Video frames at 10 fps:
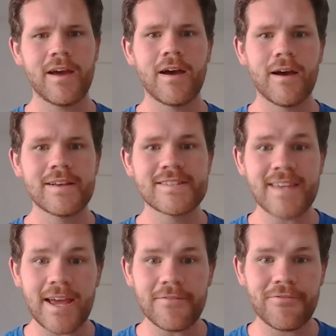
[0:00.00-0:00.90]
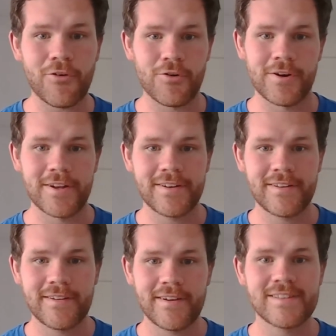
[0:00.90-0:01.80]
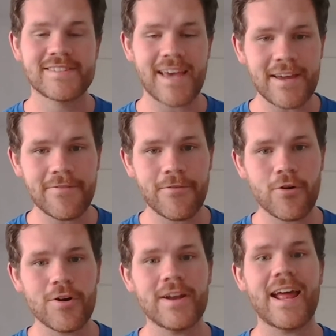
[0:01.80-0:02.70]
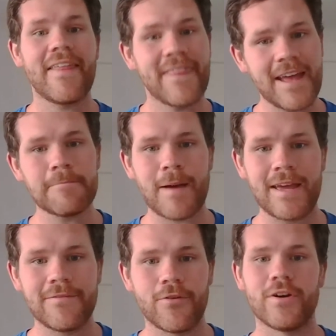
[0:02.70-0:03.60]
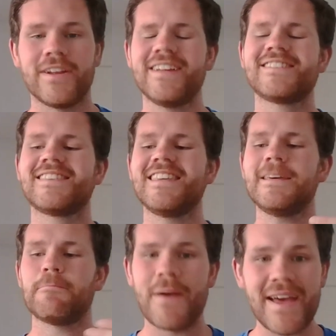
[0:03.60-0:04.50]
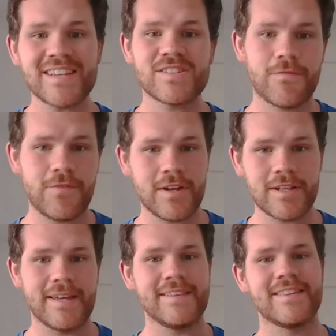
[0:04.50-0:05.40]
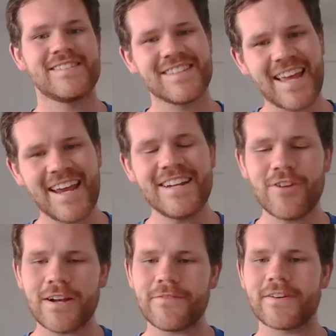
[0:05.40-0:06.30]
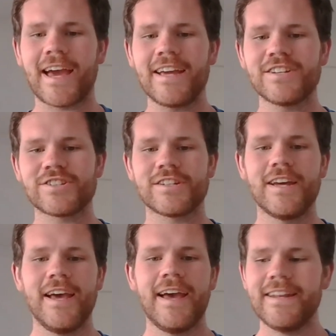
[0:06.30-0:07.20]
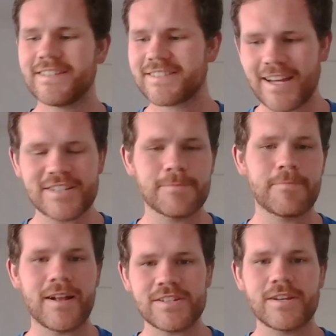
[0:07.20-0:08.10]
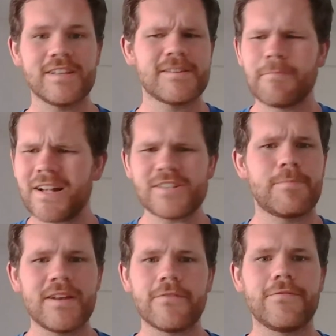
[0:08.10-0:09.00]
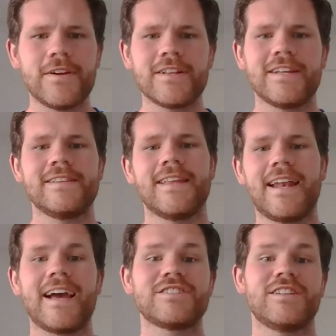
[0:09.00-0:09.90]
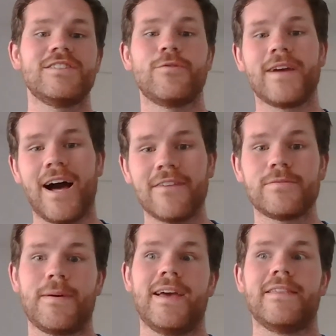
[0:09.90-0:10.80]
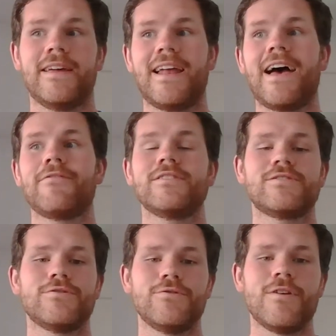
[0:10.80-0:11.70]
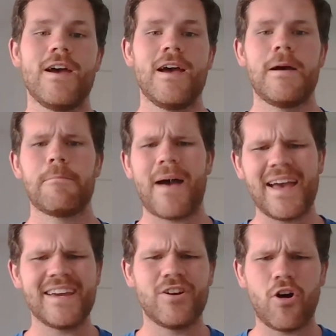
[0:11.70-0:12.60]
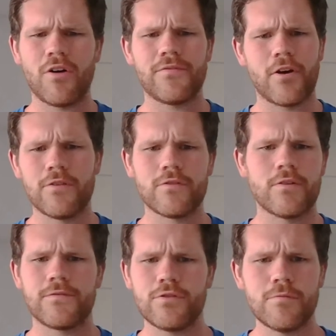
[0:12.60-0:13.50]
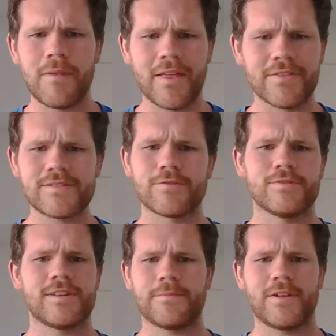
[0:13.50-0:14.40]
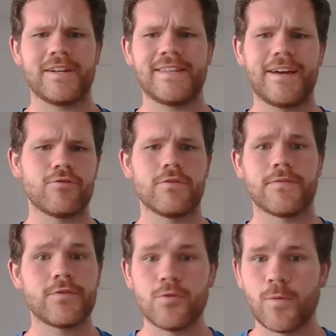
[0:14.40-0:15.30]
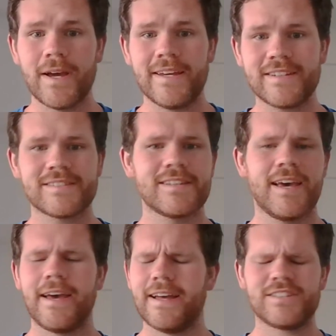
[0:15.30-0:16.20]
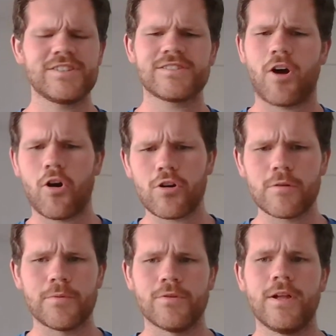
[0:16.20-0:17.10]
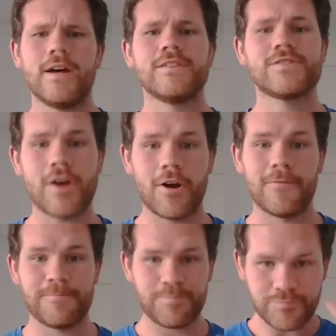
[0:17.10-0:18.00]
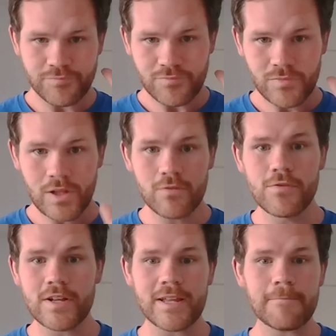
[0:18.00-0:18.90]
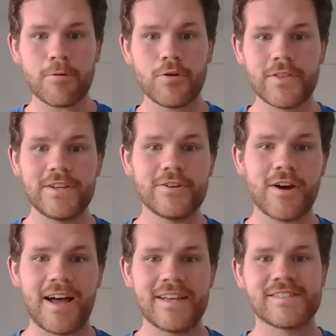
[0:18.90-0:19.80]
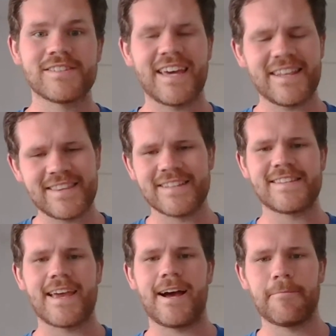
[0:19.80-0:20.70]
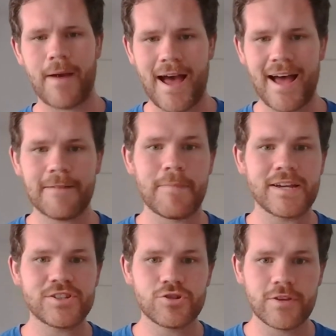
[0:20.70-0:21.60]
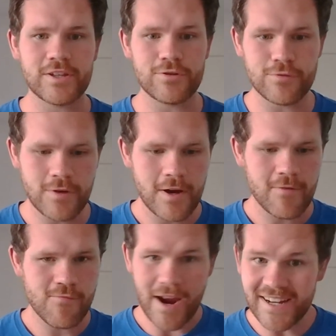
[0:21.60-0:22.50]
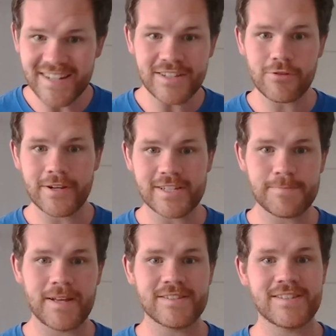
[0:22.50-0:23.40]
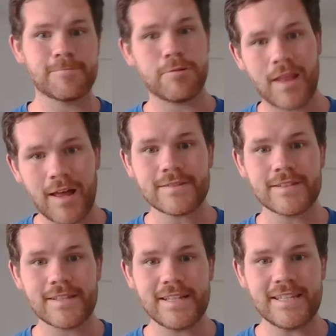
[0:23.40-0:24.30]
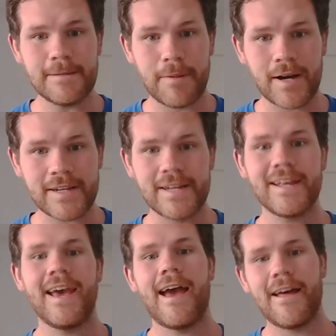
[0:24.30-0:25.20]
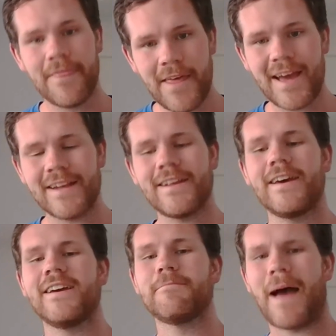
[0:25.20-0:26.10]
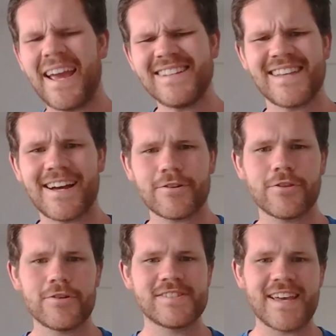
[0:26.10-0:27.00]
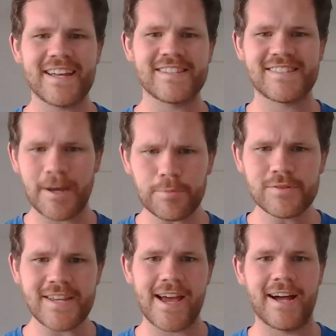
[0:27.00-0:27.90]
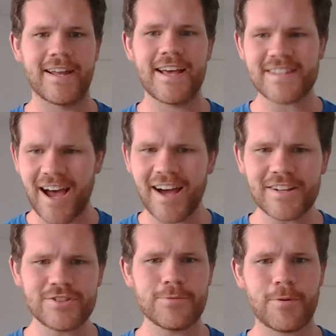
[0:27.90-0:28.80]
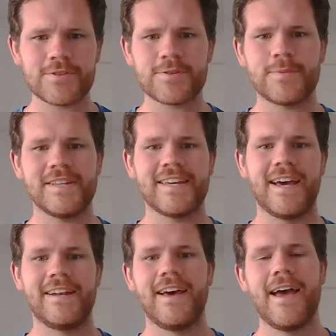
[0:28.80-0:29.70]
save for it. Save for it and then pay for it. It's the best feeling. The delayed gratification. It's a much better feeling than actually doing afterpay and then having to pay it off over a few months or something like that, or a few weeks. It's just horrible. So really important that you guys get this down pat. Make sure that you rein in your expenses, plug the leaky bucket, and then pay down on those debts. Double down as hard as you possibly can.